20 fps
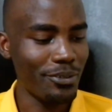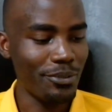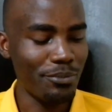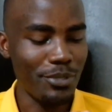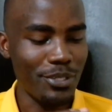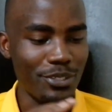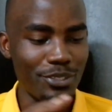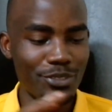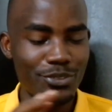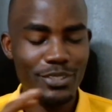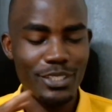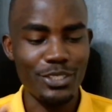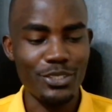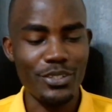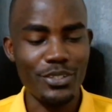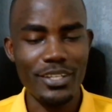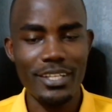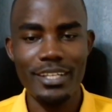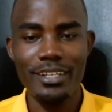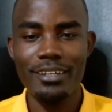because you're
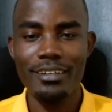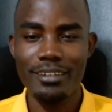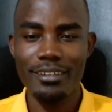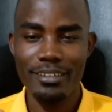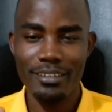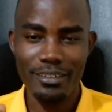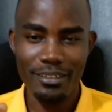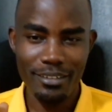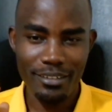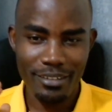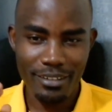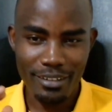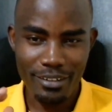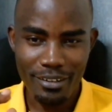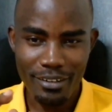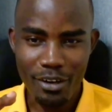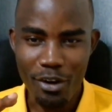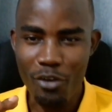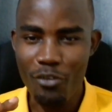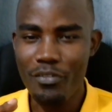talking
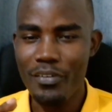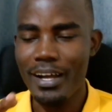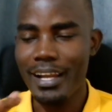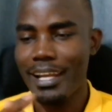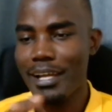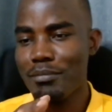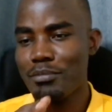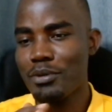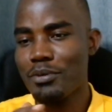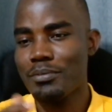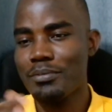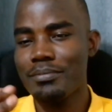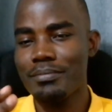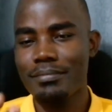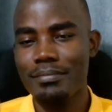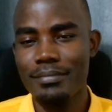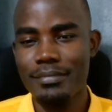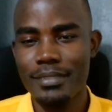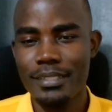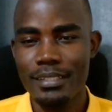of a laptop
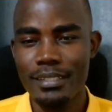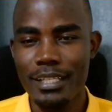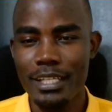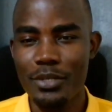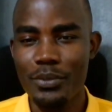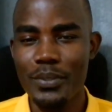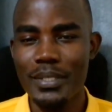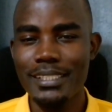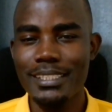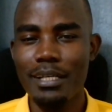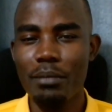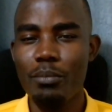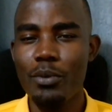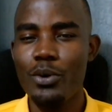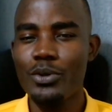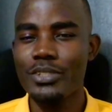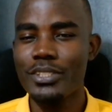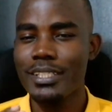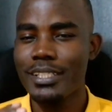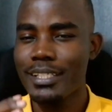that weighs
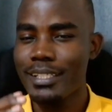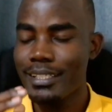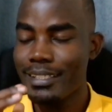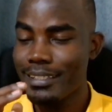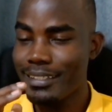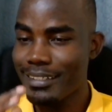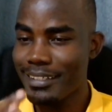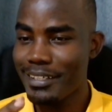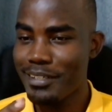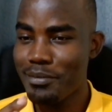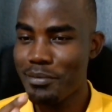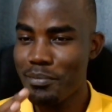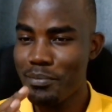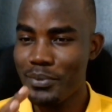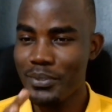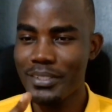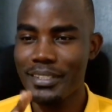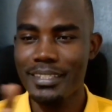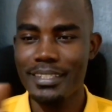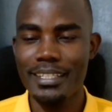about
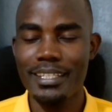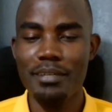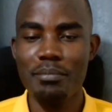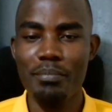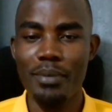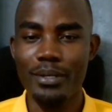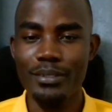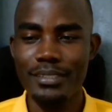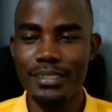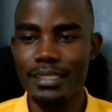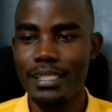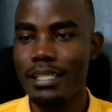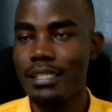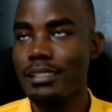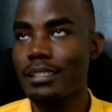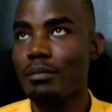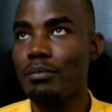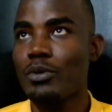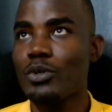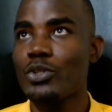3.3 pounds, that is
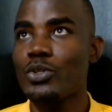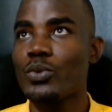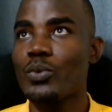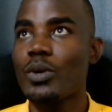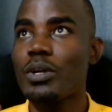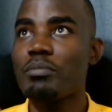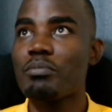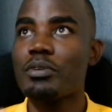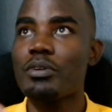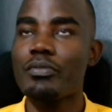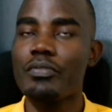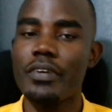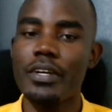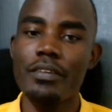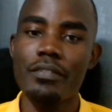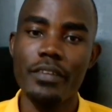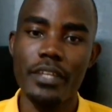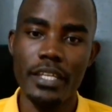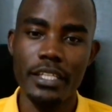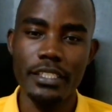about 1.5
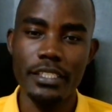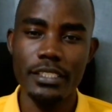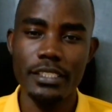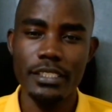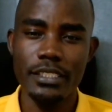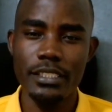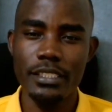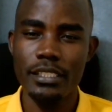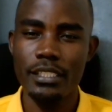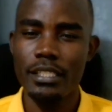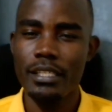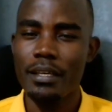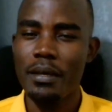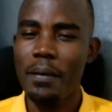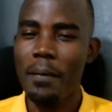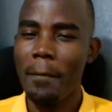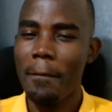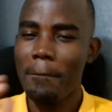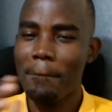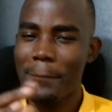kgs,
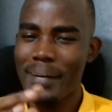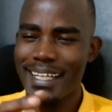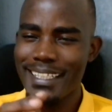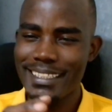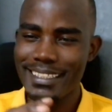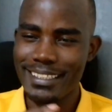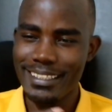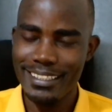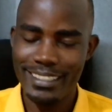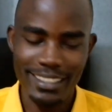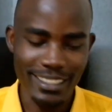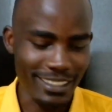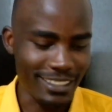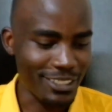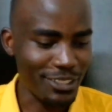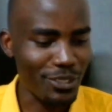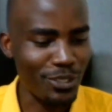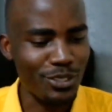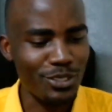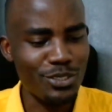but
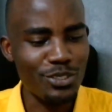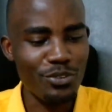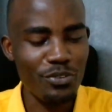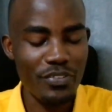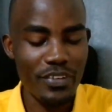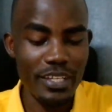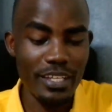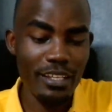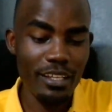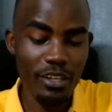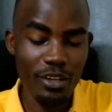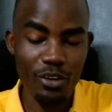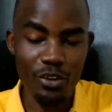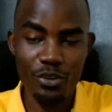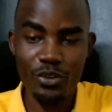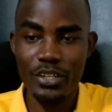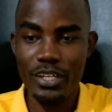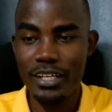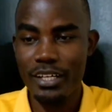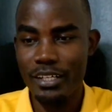it's also very
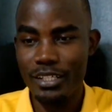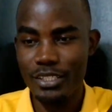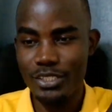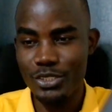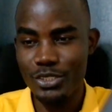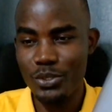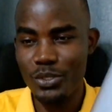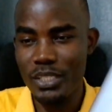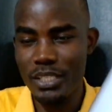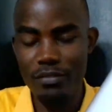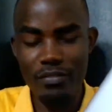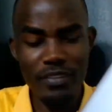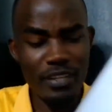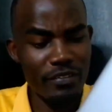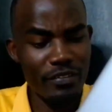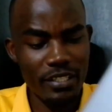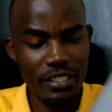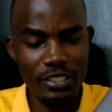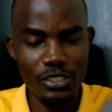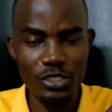rock solid, very,
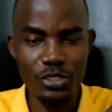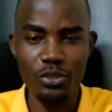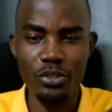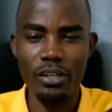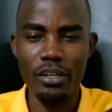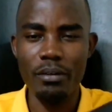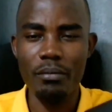very strong.